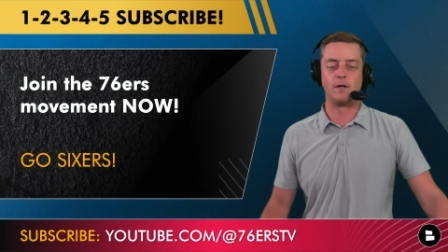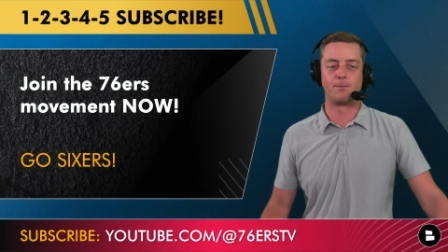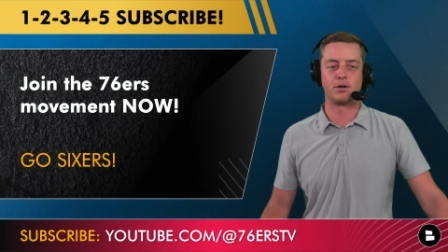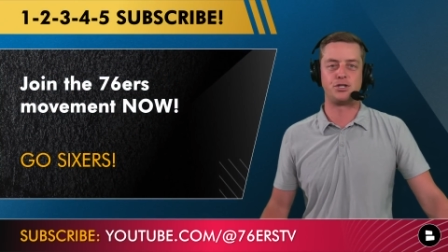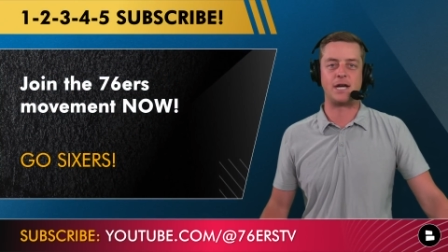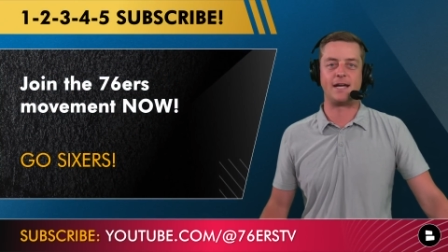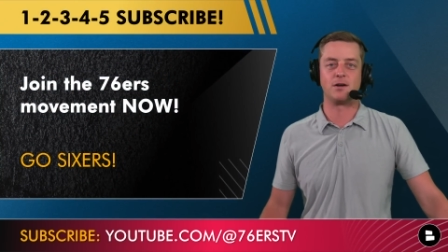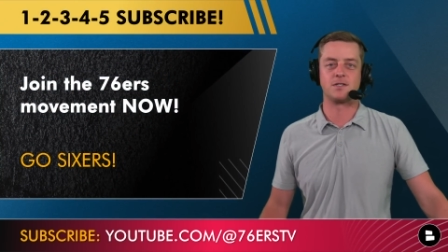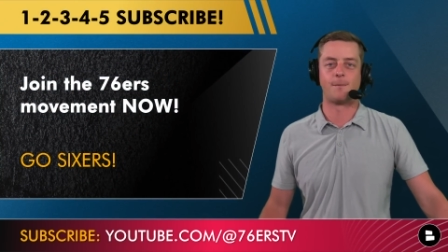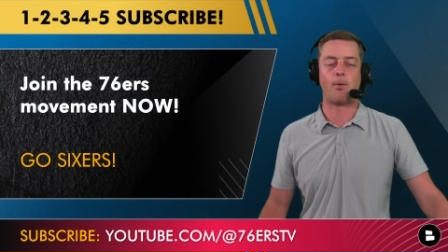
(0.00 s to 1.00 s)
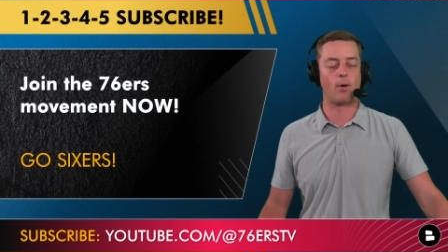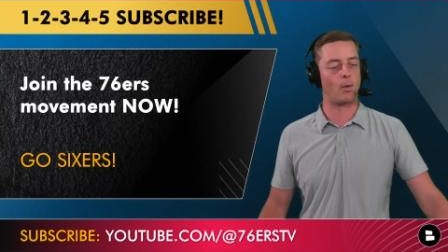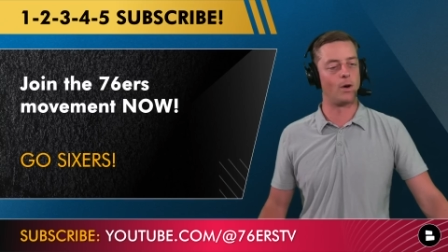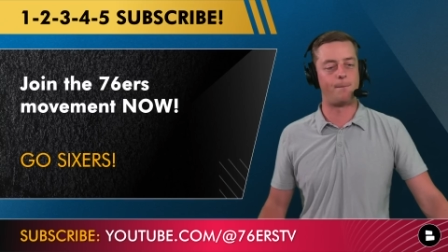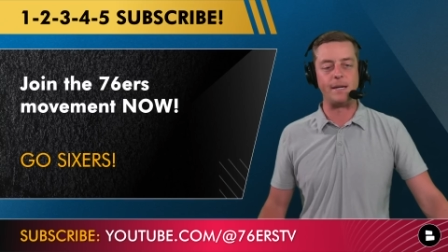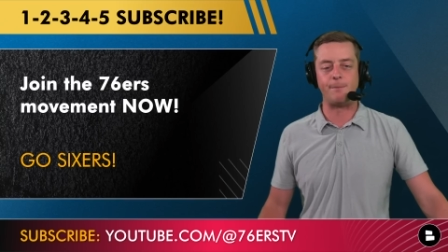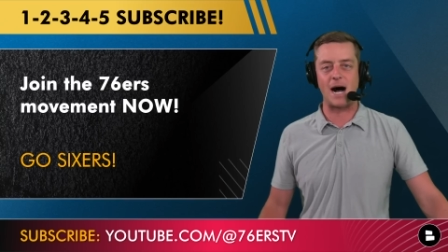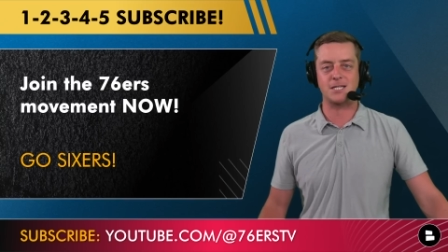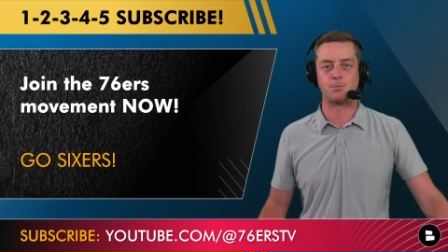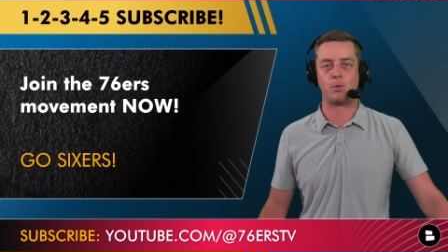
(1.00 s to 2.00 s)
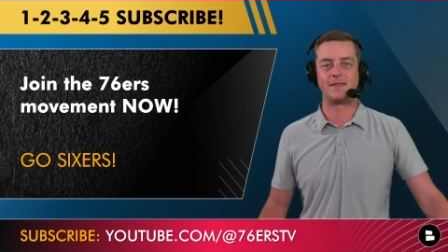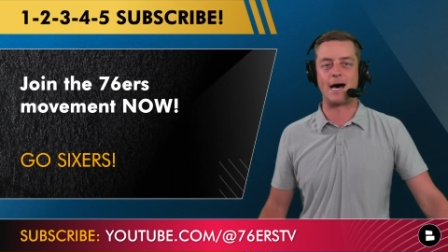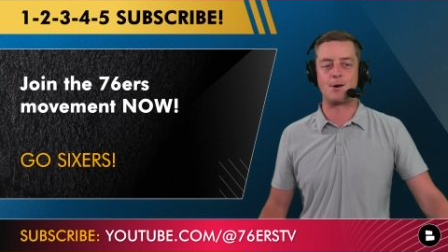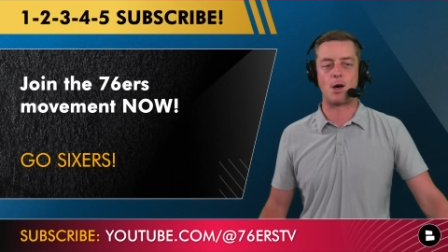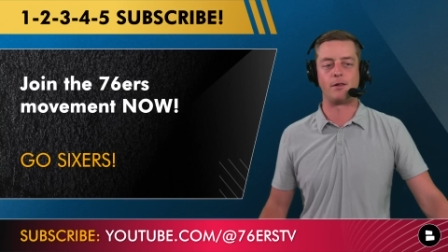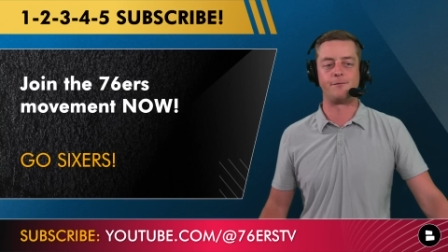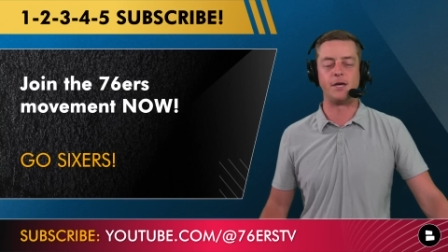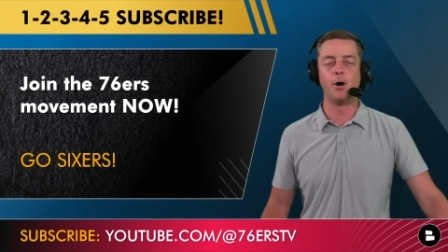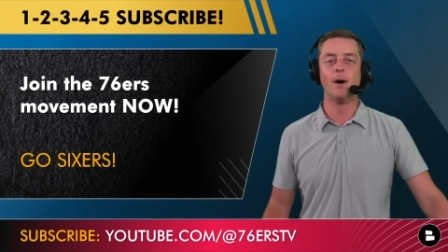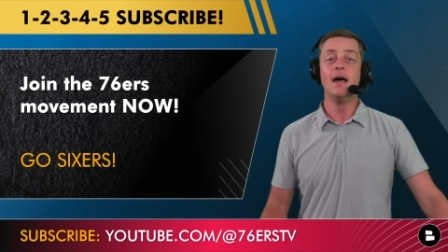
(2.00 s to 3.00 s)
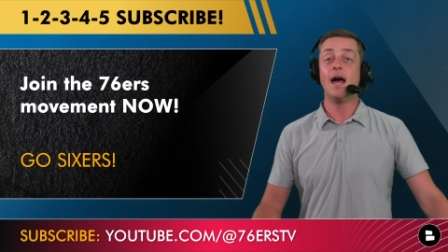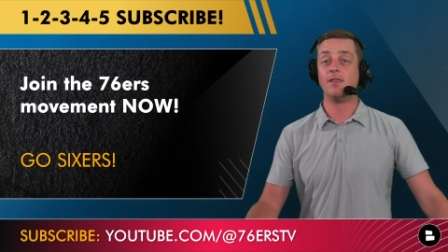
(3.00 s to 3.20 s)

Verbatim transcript: We appreciate your support. It wouldn't be possible without all of you.